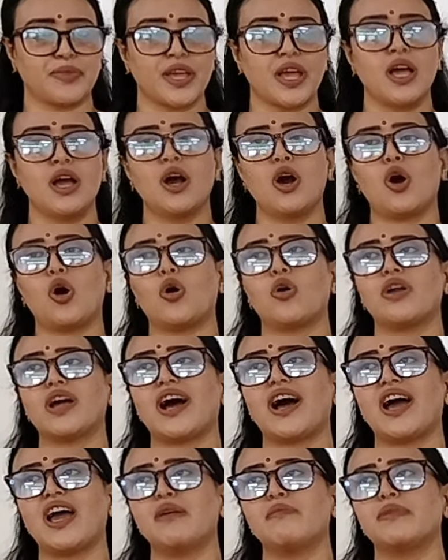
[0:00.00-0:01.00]
or I
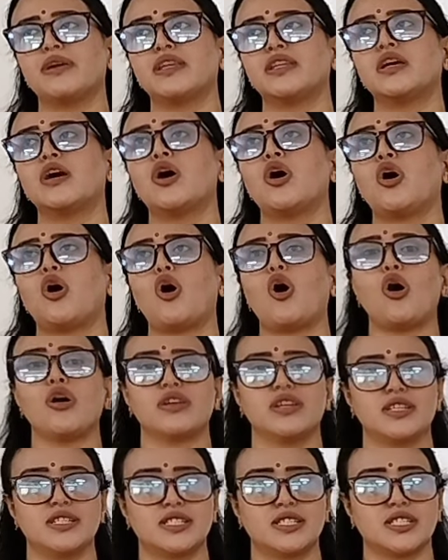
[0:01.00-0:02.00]
am an
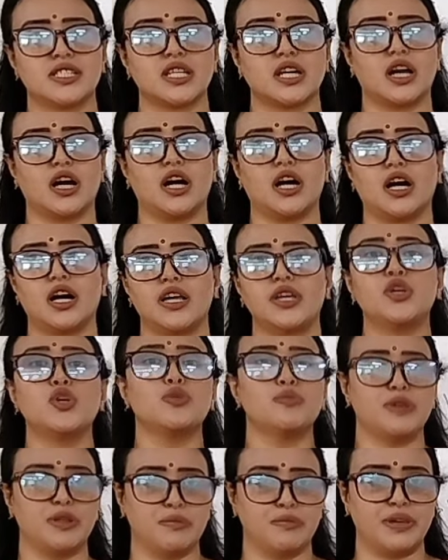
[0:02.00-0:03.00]
honest
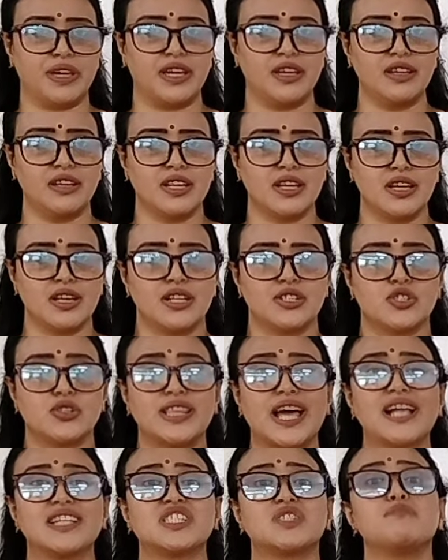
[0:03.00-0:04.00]
human being. So
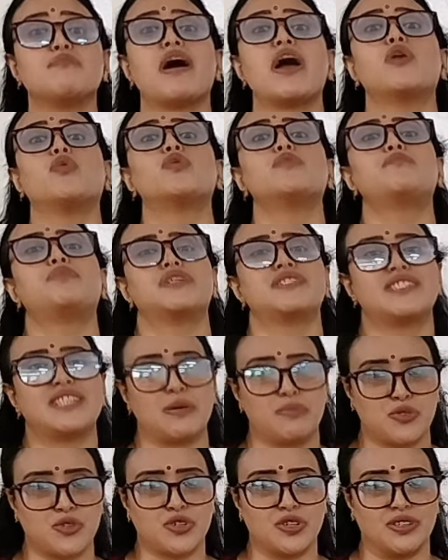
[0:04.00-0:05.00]
that's my own
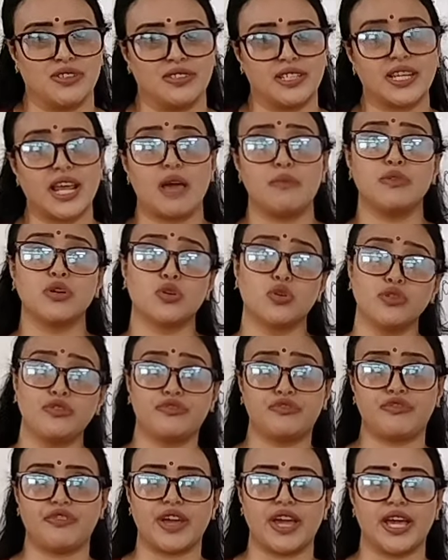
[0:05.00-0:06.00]
perception, that I'm a good
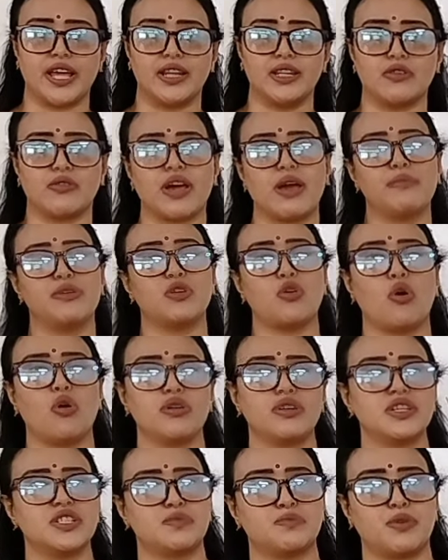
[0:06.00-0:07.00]
friend, or I'm an
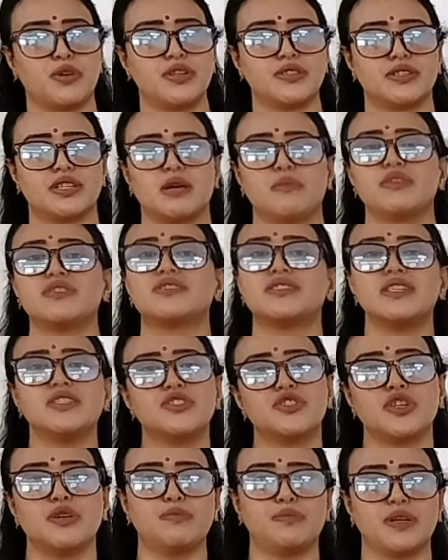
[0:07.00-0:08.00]
honest person, I'm a sincere
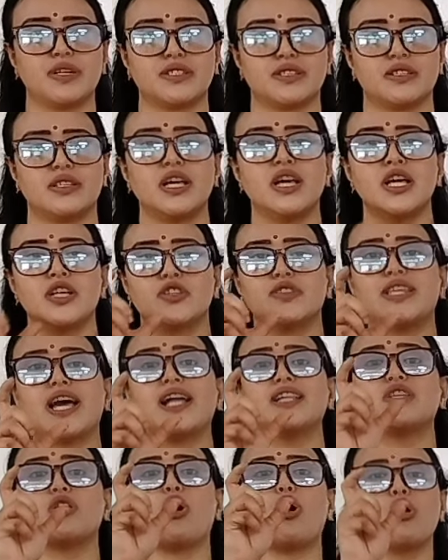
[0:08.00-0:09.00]
person. So that
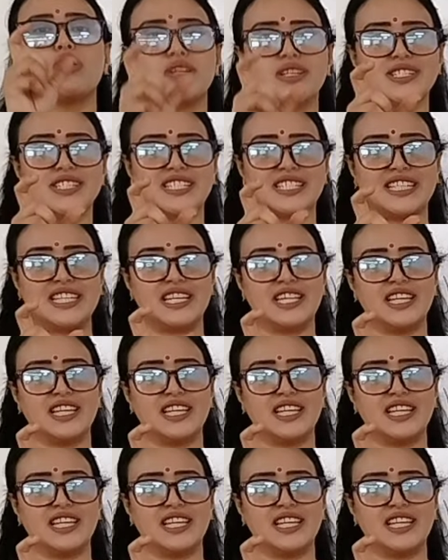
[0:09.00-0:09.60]
honesty,